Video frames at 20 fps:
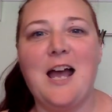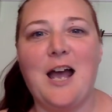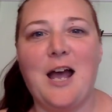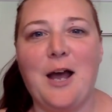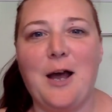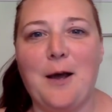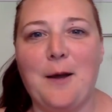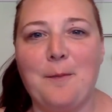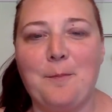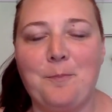
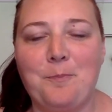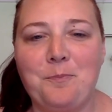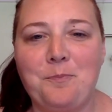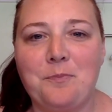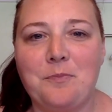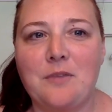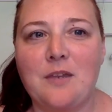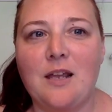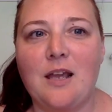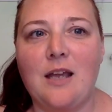And
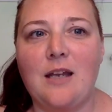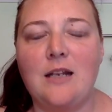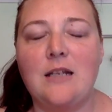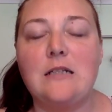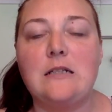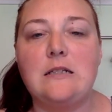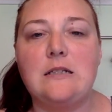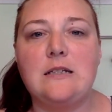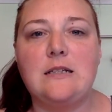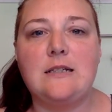
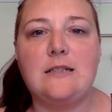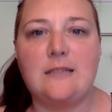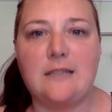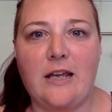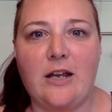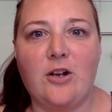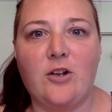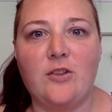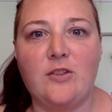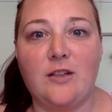it
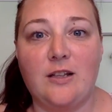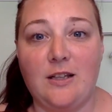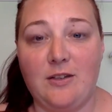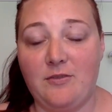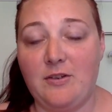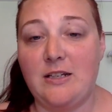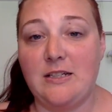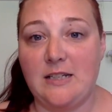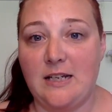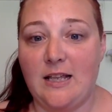scared the
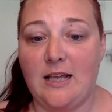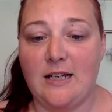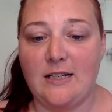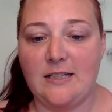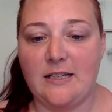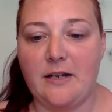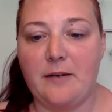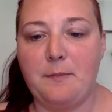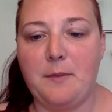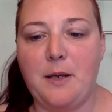living
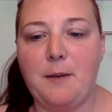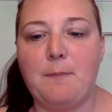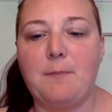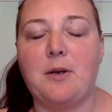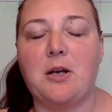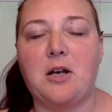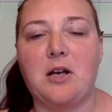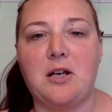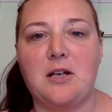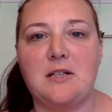daylights out of me
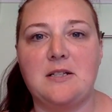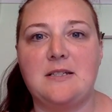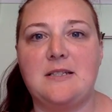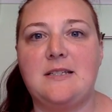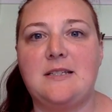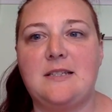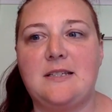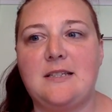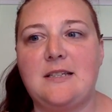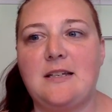
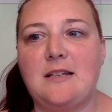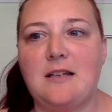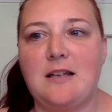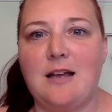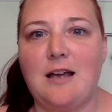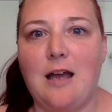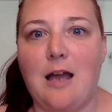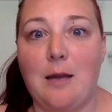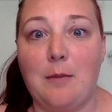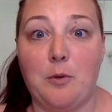because
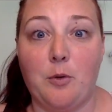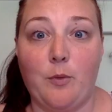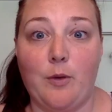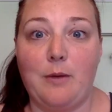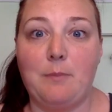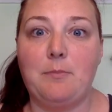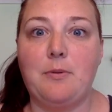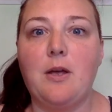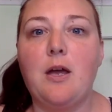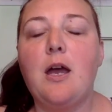I'm a
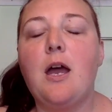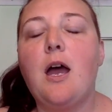wimp.